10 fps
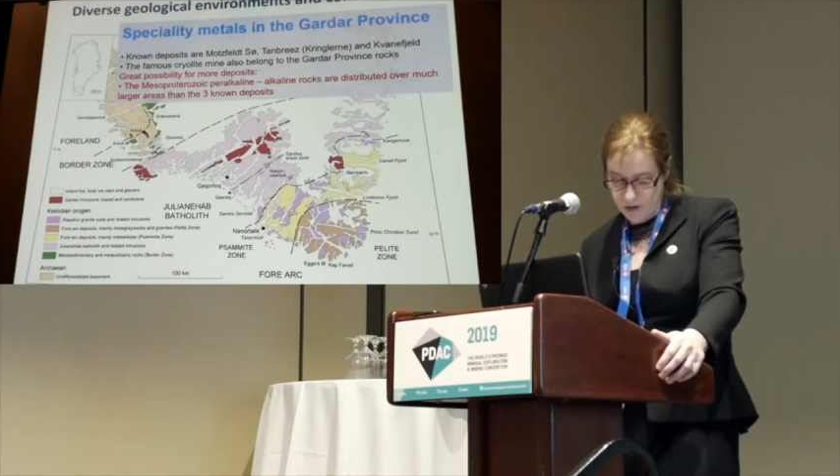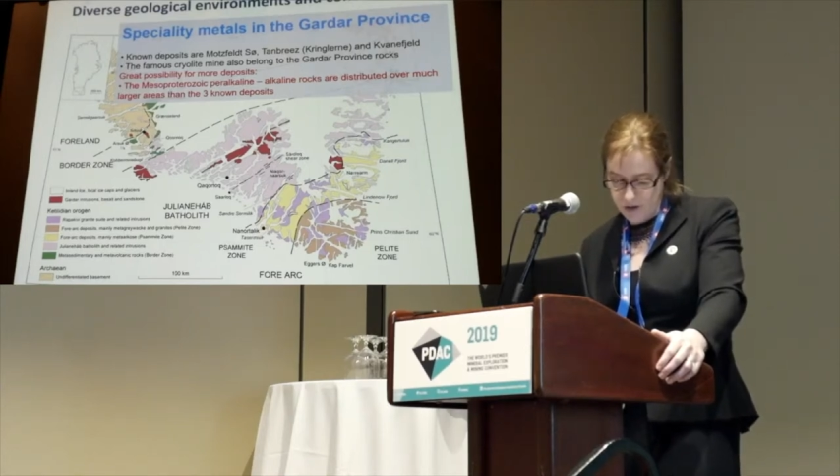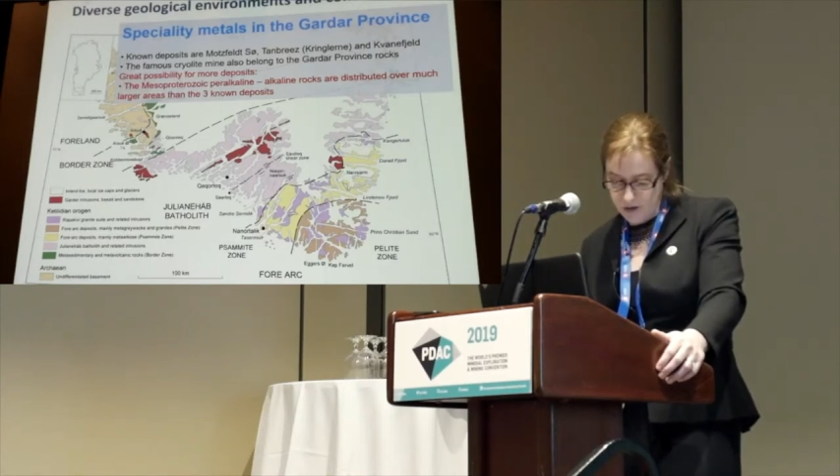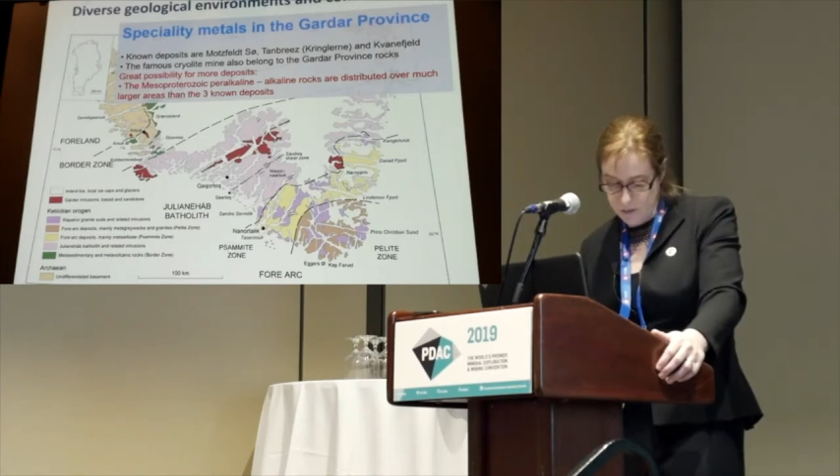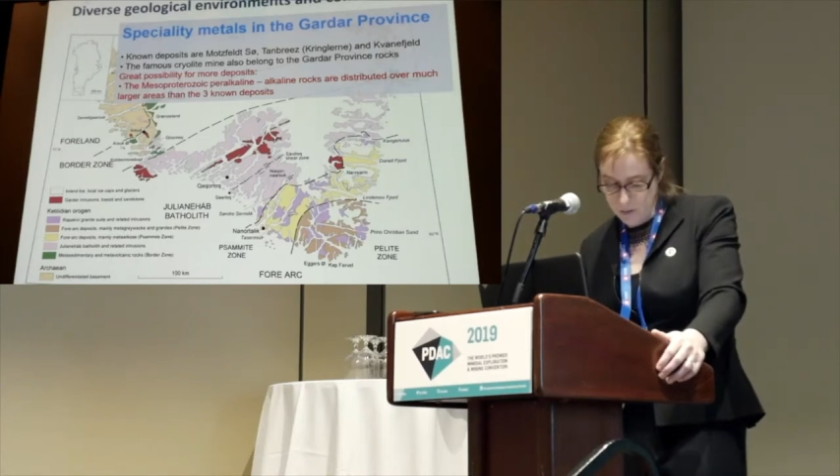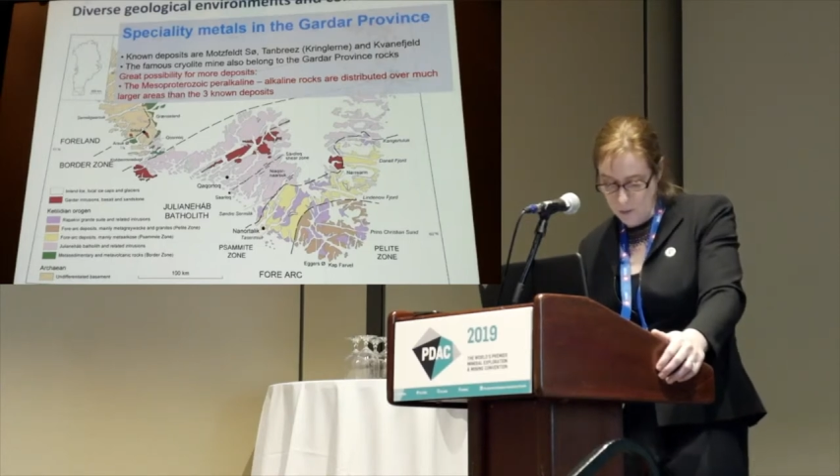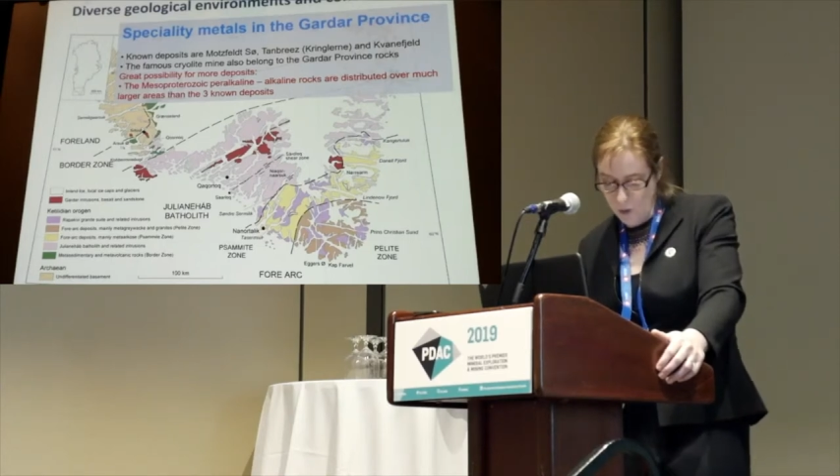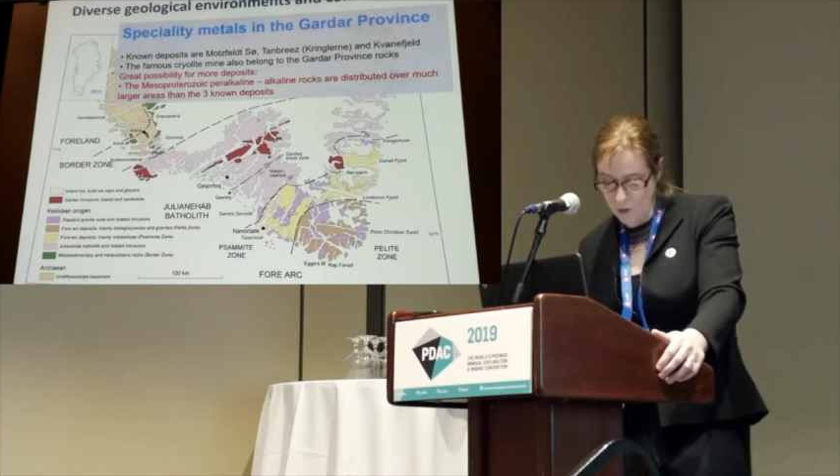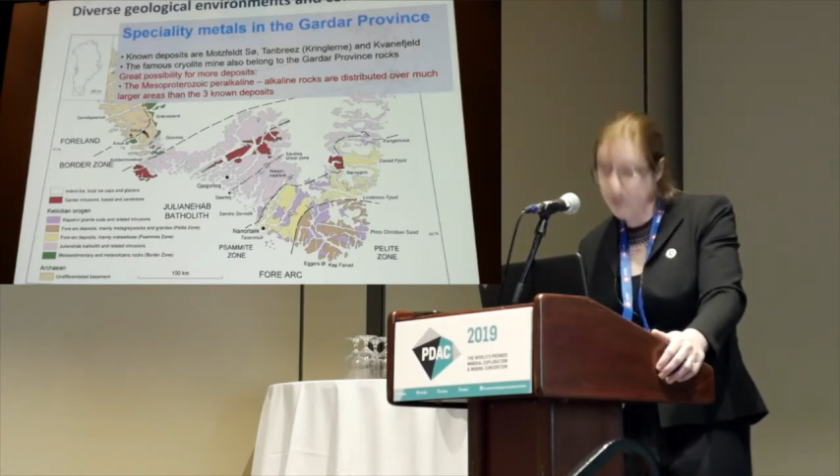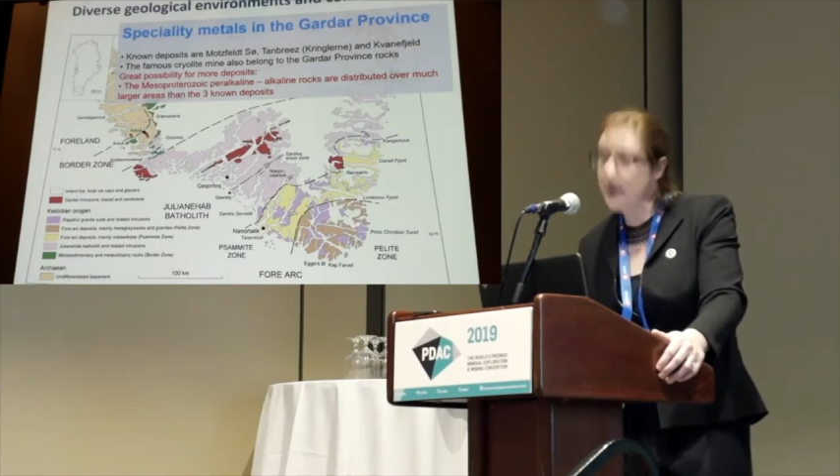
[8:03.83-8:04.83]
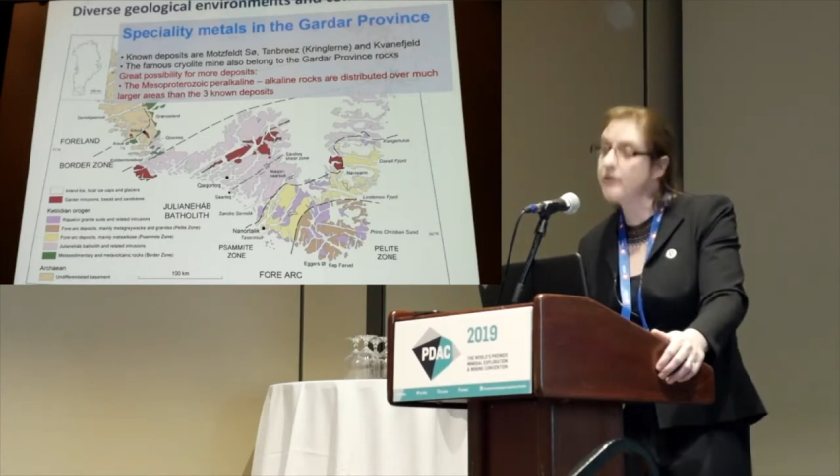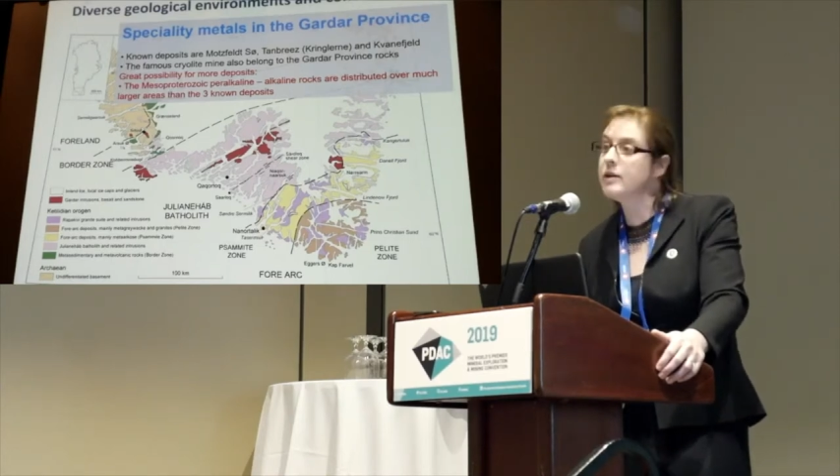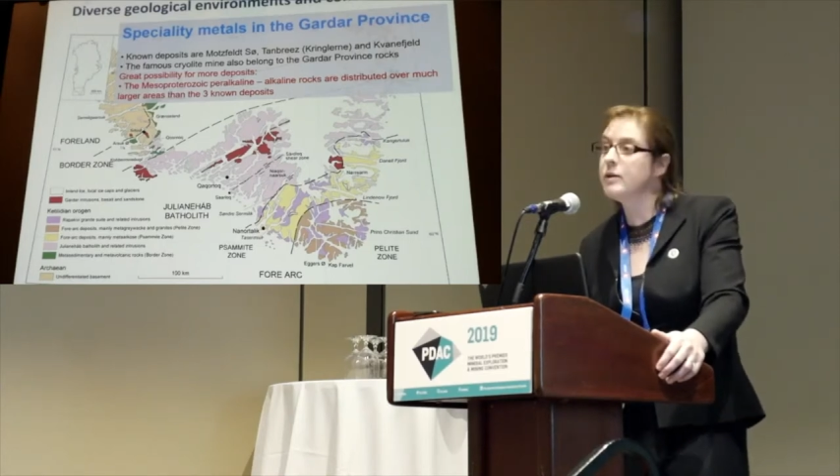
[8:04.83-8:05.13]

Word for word: which you'll hear more